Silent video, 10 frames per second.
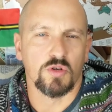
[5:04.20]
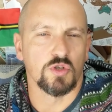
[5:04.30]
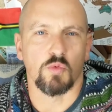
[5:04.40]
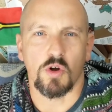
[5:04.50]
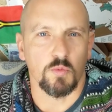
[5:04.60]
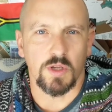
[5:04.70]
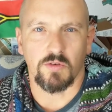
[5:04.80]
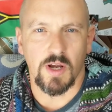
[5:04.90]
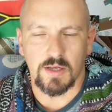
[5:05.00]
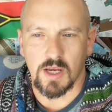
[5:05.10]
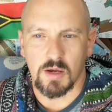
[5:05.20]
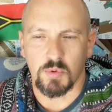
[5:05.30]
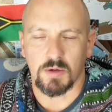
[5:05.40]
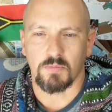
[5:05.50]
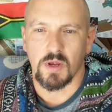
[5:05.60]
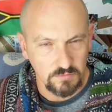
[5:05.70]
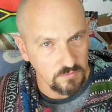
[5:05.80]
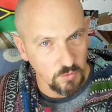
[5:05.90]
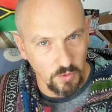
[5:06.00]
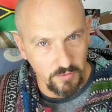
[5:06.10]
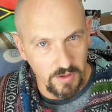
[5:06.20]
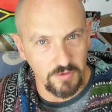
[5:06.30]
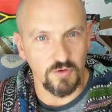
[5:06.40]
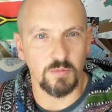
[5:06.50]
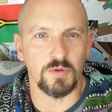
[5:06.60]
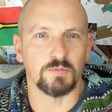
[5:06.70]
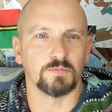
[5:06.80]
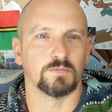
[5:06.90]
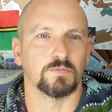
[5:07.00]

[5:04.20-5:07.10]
more could you want when you're out camping? Well done, Intrepid.